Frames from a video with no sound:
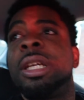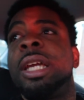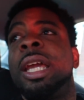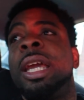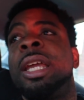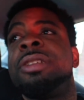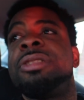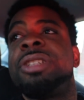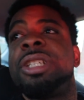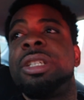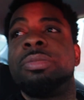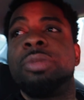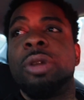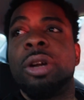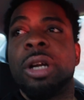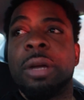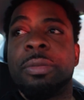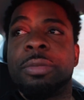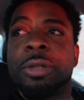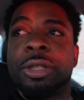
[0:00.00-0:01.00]
And if she
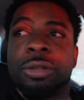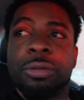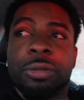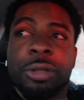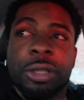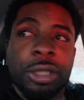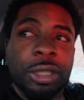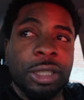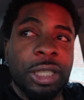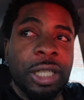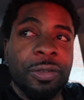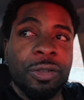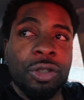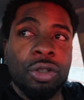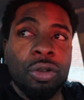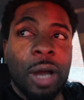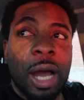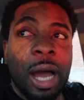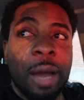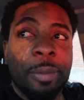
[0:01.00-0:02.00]
broke up with you, she's giving
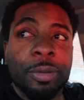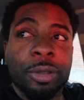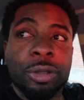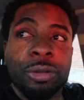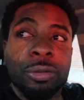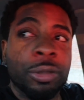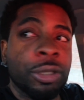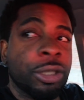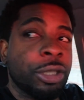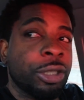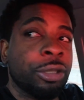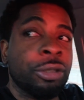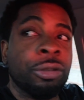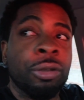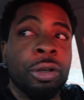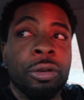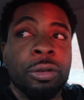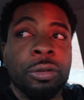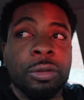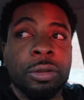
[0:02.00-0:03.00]
you an opportunity to
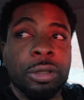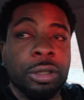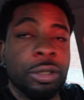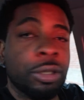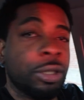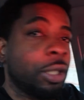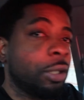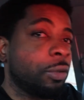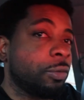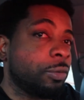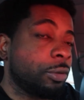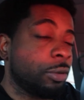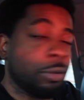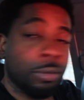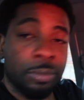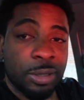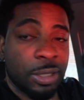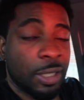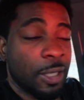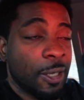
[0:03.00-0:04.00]
grow yourself. You know
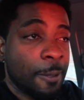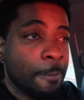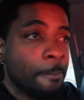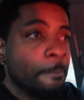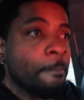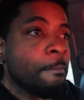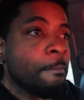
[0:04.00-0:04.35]
what I'm saying?